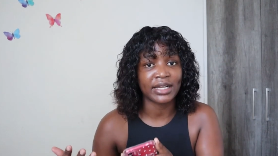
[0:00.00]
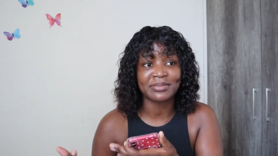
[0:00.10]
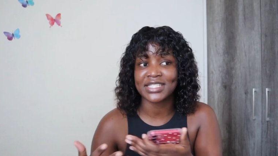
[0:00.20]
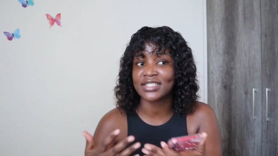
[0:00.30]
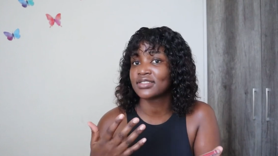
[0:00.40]
I'm
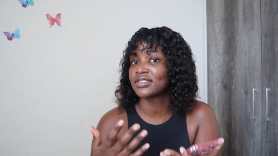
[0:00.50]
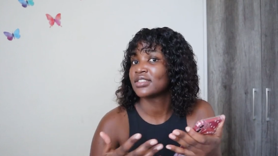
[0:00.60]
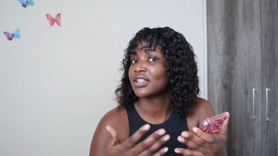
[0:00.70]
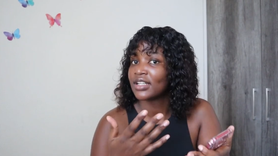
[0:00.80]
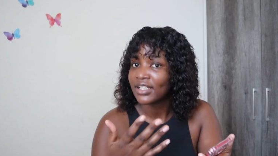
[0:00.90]

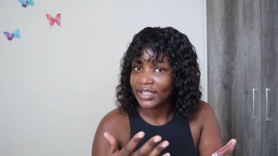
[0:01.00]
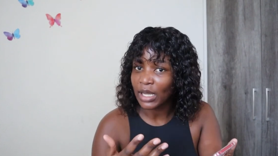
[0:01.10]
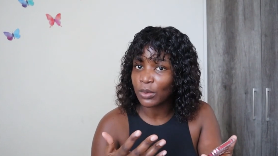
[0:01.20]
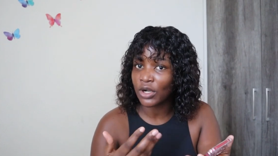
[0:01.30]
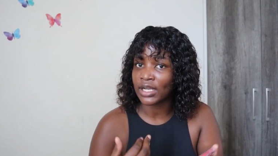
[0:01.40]
still,
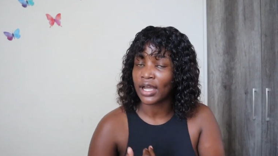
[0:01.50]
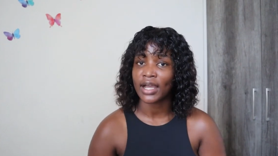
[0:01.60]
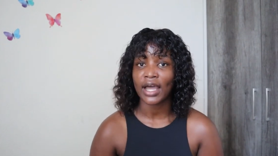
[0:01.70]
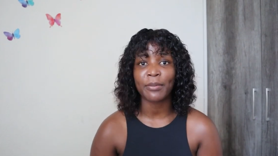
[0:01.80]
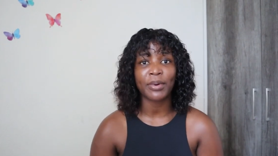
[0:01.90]
Yabona,
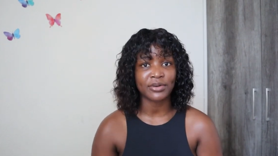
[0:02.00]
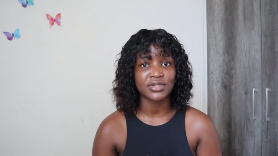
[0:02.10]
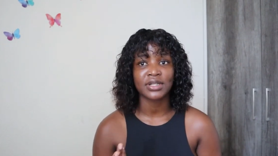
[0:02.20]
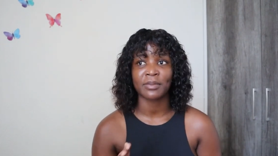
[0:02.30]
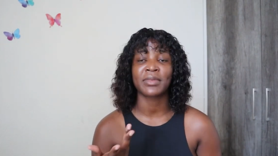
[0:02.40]

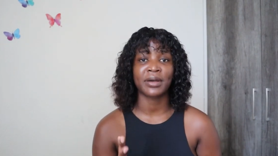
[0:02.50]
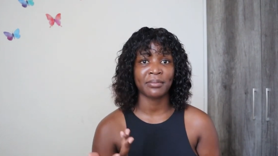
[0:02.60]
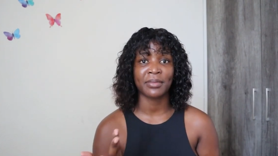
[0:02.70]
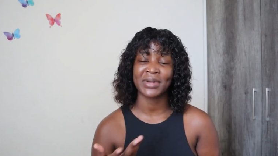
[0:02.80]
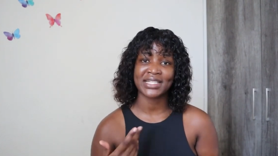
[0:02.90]
about
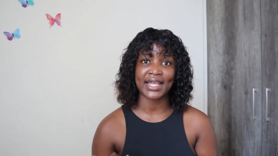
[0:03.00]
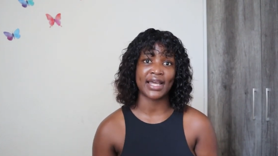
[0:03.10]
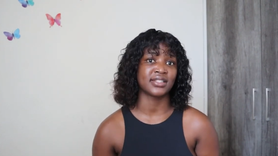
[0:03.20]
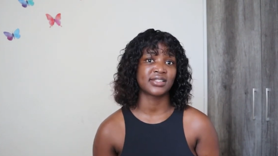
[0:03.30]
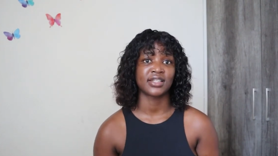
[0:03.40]
my
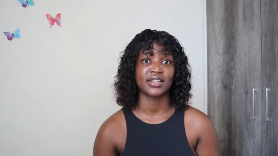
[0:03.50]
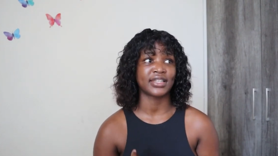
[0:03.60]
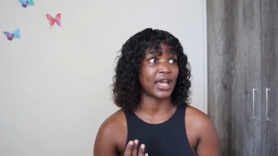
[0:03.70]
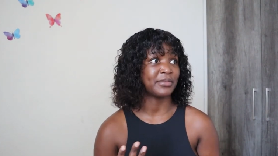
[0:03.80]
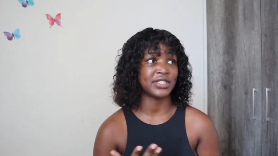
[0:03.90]
size.
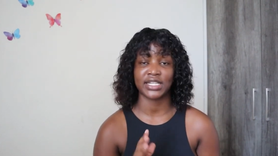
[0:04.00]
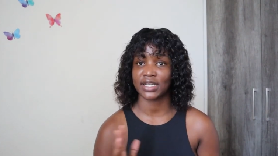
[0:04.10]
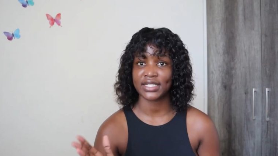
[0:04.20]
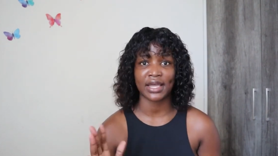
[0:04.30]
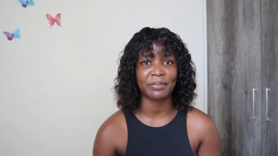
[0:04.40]
Nami,
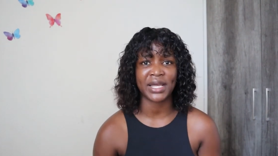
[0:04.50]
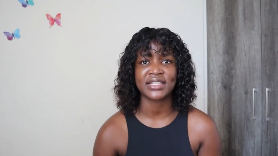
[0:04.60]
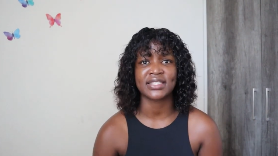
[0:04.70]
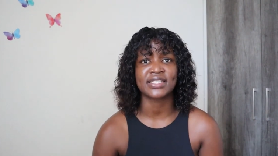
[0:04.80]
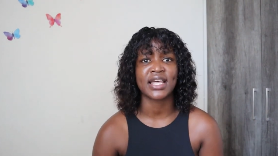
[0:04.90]
Jack, some
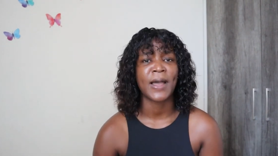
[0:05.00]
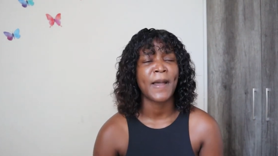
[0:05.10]
sizes.